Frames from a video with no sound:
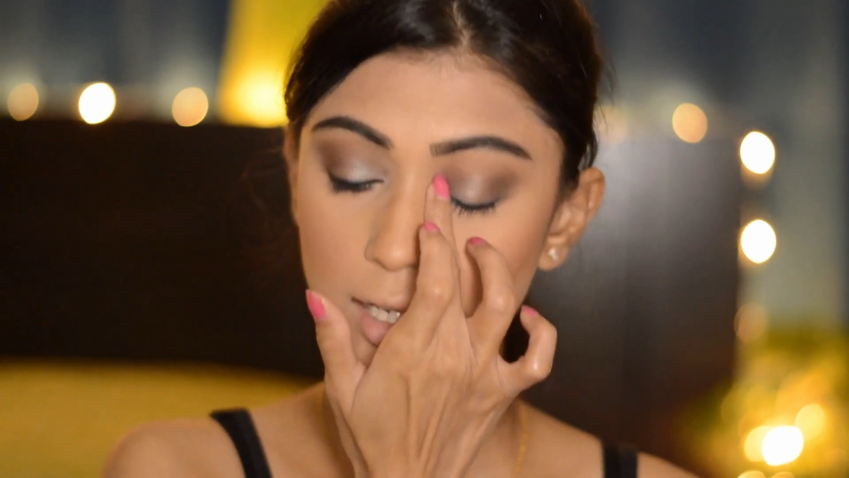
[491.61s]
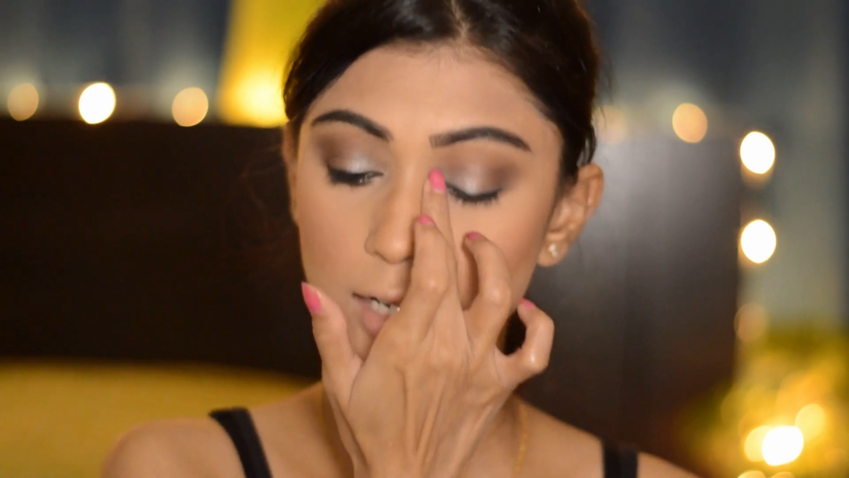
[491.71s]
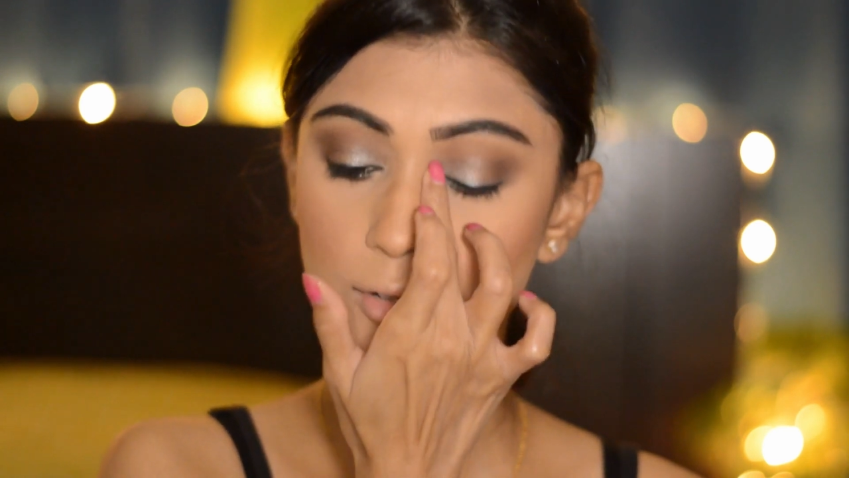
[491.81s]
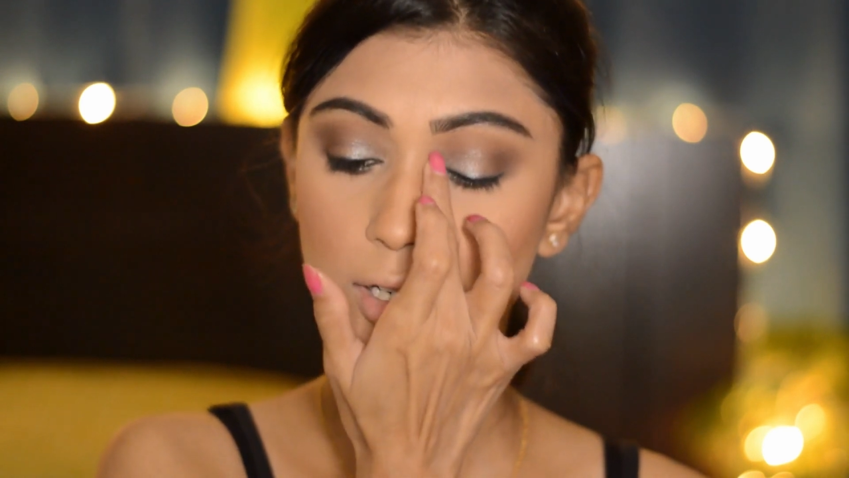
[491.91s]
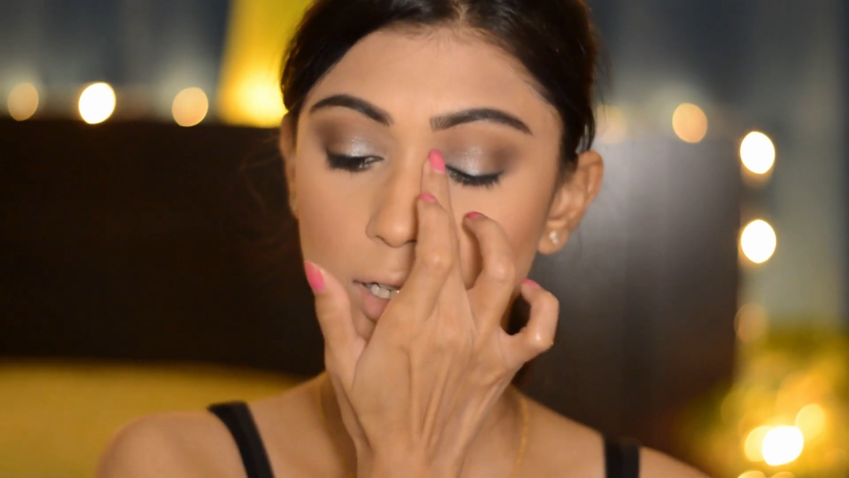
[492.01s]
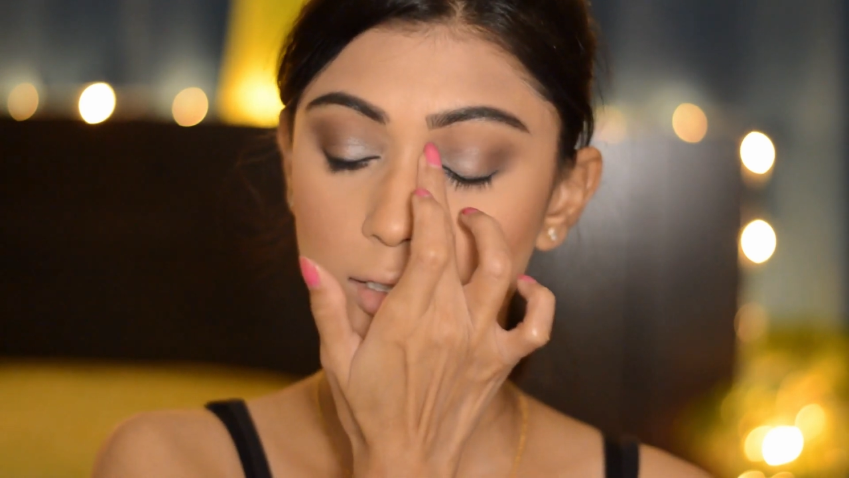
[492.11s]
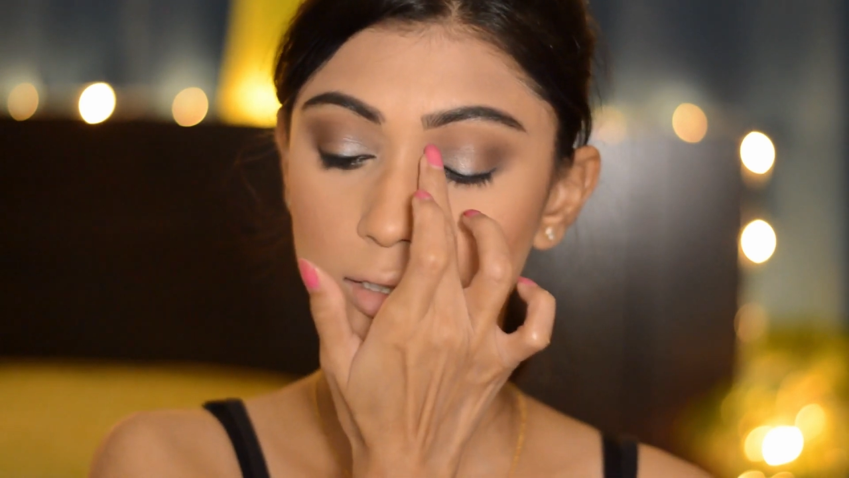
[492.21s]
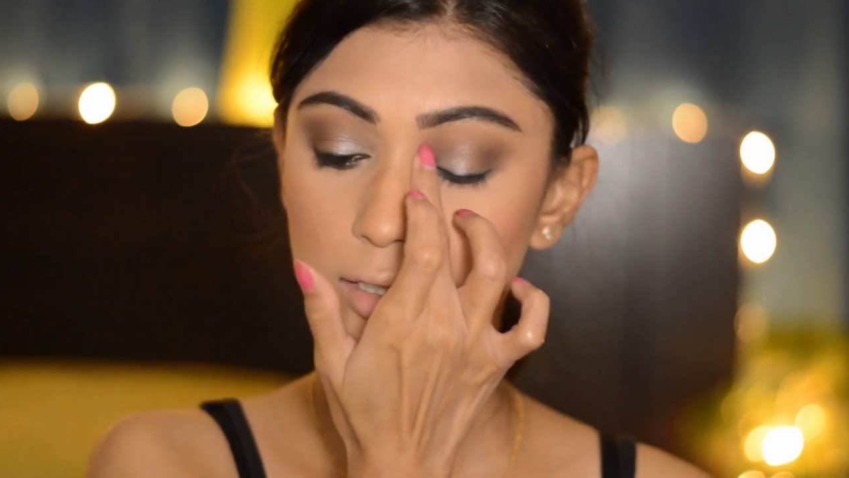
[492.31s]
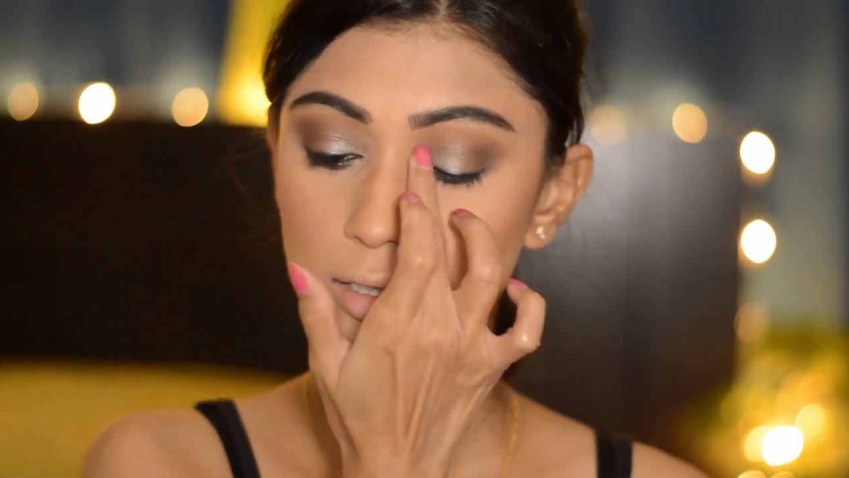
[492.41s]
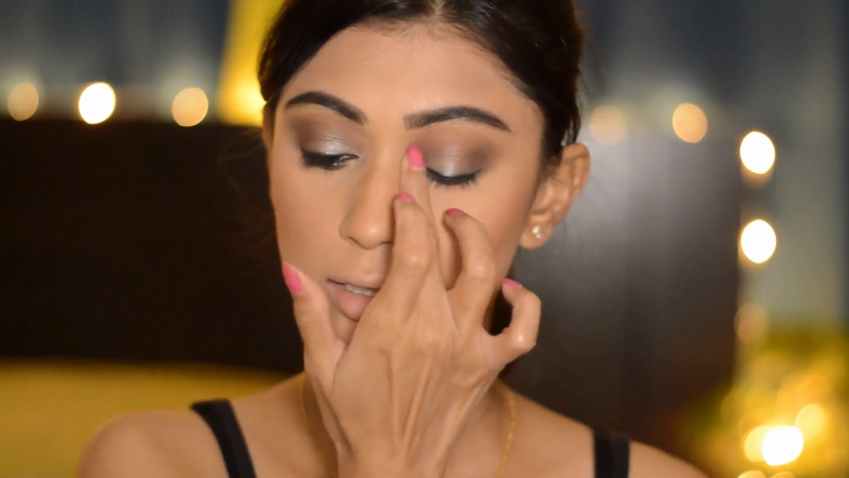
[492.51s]
area a
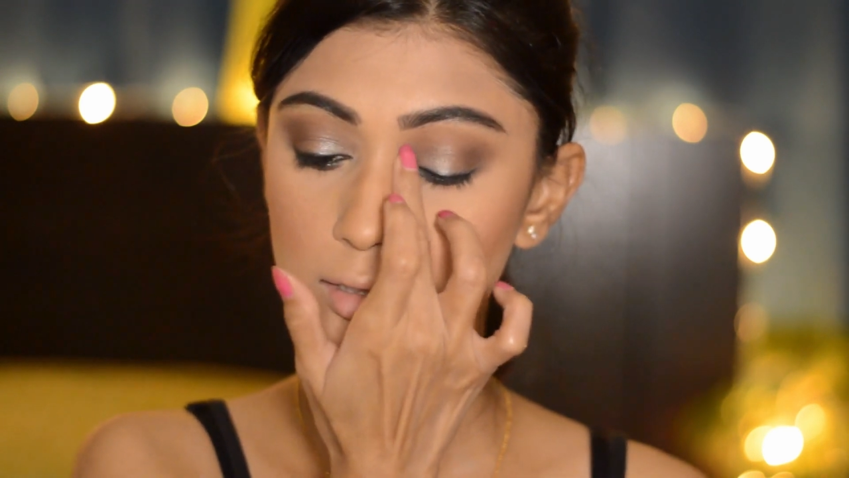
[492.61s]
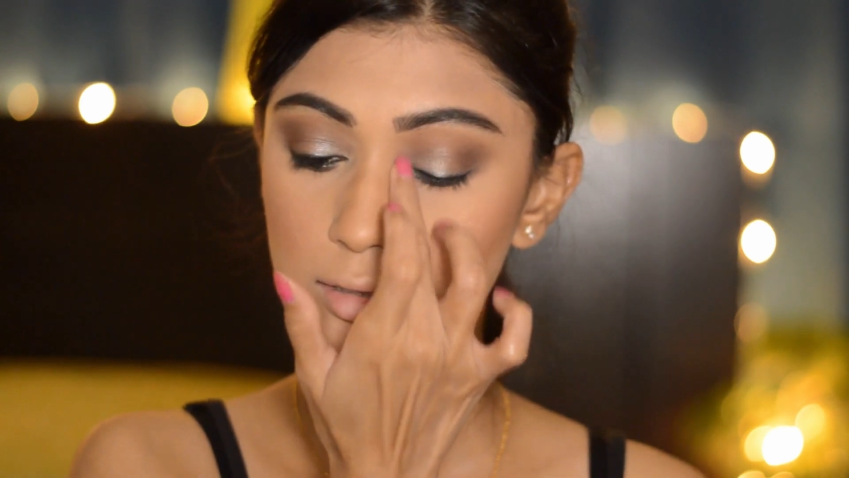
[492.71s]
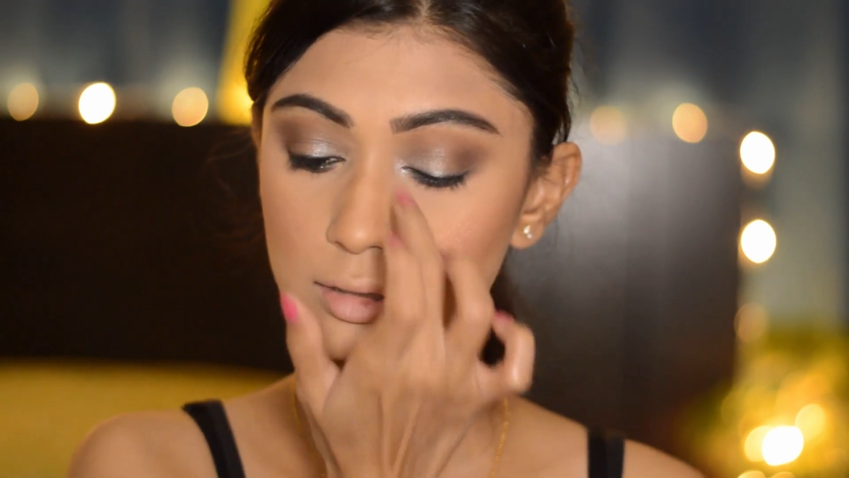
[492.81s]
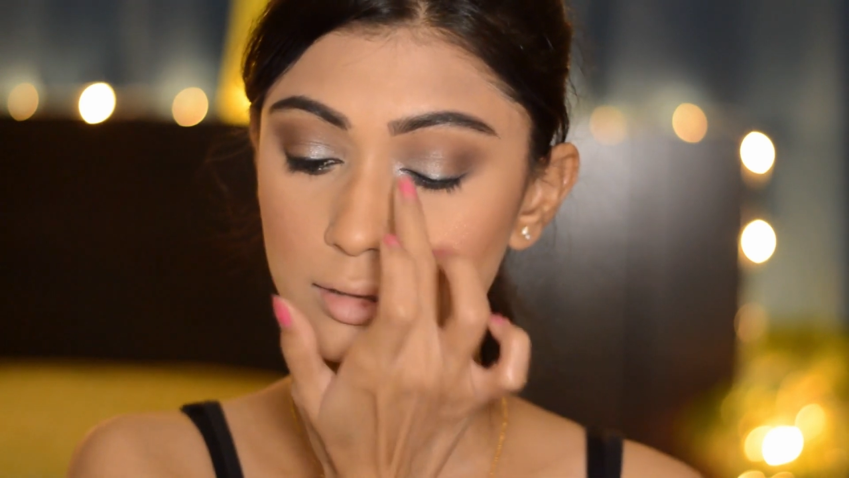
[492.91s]
little.